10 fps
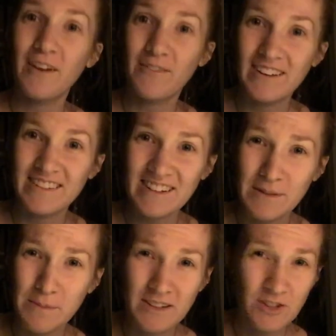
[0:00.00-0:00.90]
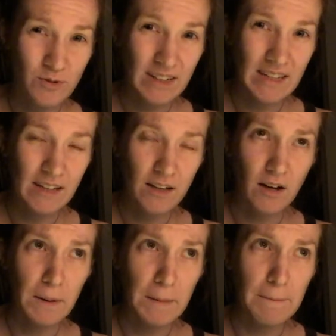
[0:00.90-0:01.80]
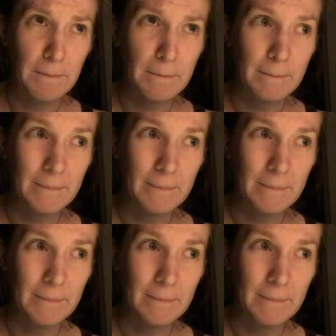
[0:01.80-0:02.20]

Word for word: that fast actually by drinking, um,